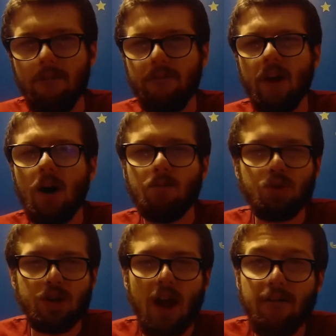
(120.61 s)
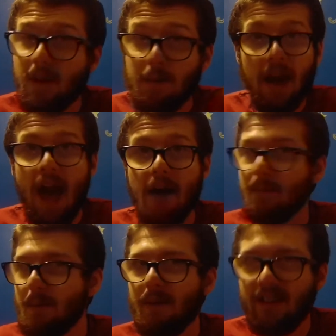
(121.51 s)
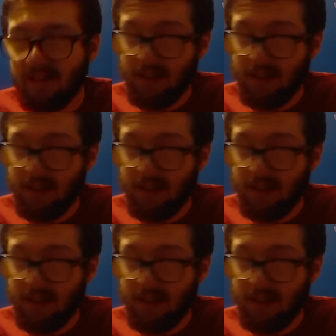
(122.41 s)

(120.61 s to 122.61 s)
film should definitely be happy, because